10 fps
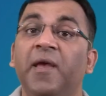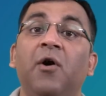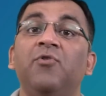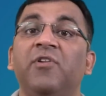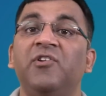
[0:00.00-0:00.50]

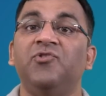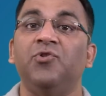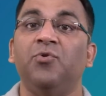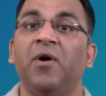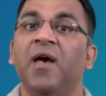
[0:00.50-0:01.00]
payout
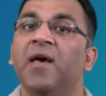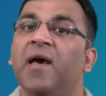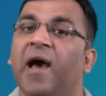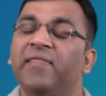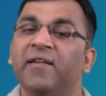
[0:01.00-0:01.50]
ratio,
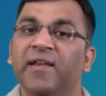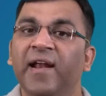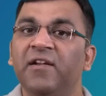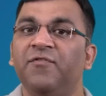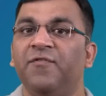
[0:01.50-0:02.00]
and the
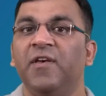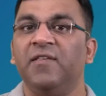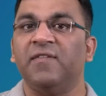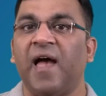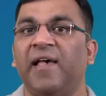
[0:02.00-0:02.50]
net
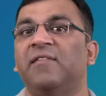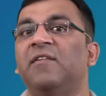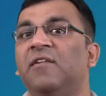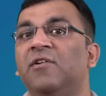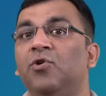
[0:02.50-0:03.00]
fixed
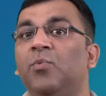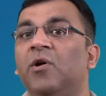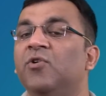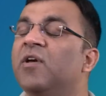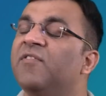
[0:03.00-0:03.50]
asset
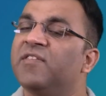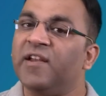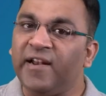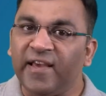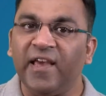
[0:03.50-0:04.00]
turnover to give us
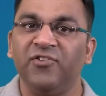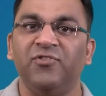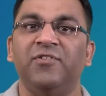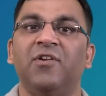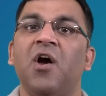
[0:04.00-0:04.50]
an
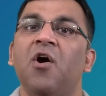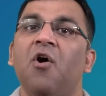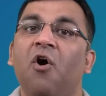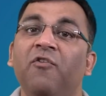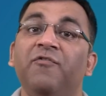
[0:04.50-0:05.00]
indication
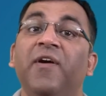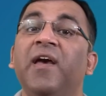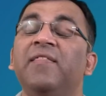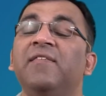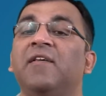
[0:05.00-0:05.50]
of
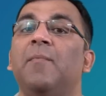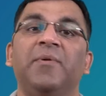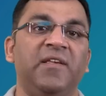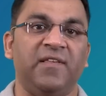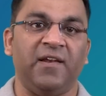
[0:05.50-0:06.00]
where this
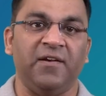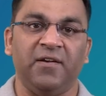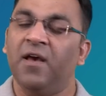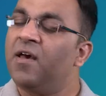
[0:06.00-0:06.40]
company is headed.